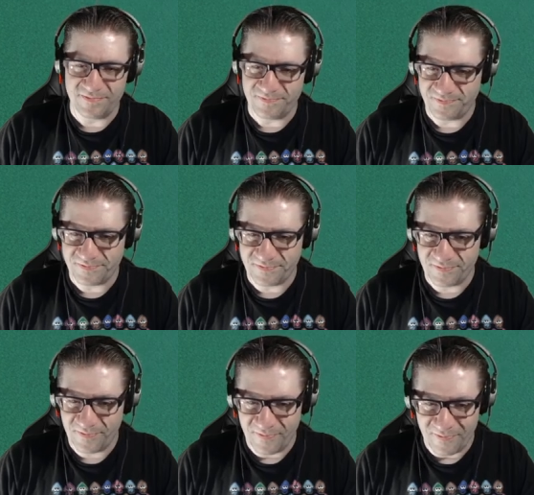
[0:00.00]

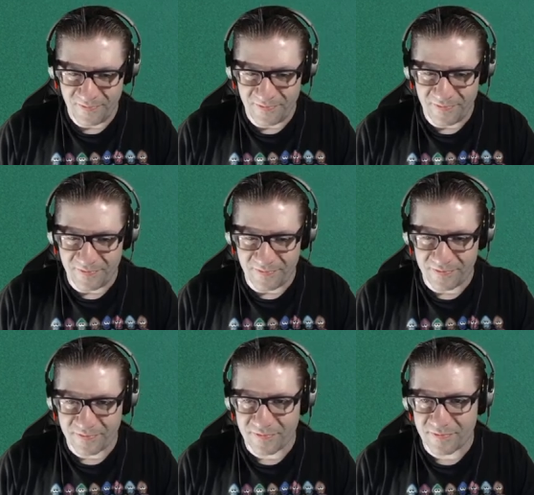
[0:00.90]

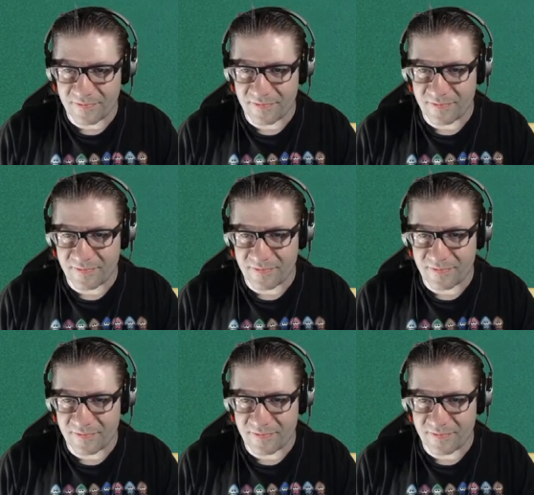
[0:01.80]
Nothing is said.